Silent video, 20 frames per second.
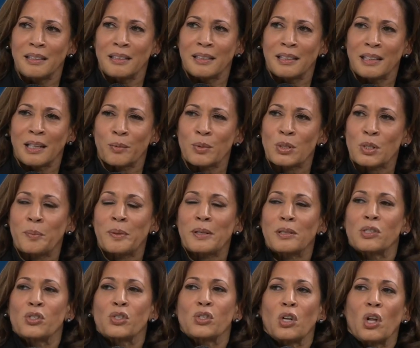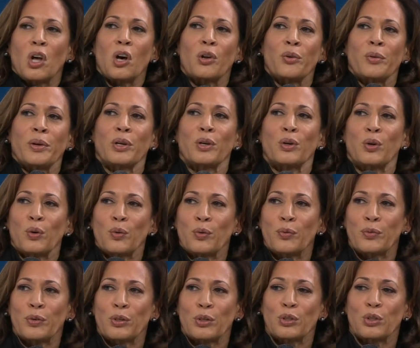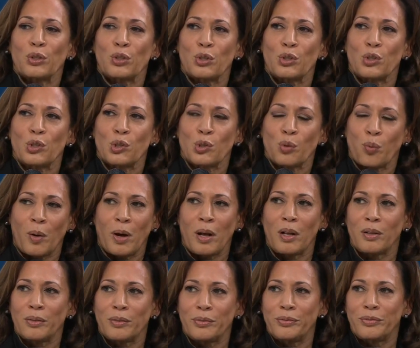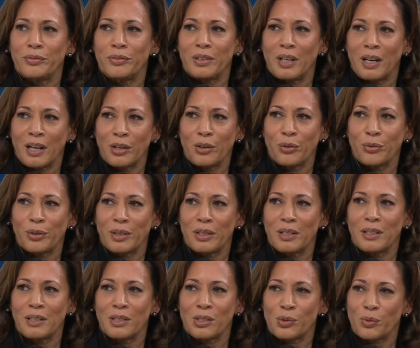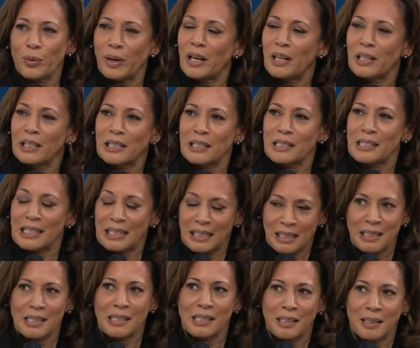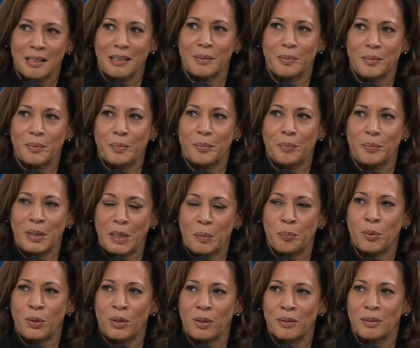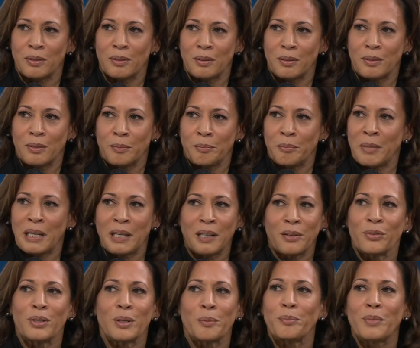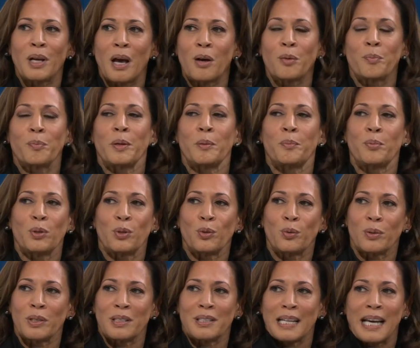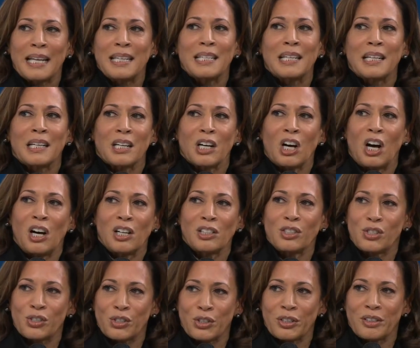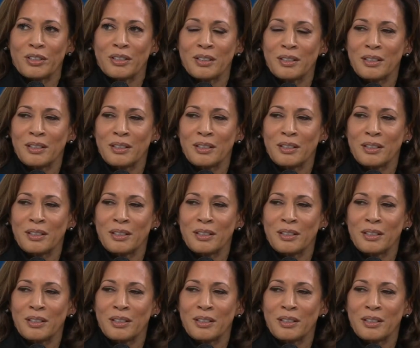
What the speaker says: that was about slaughtering over 1,200 Israelis, innocent people, many of them young people who were attending a concert.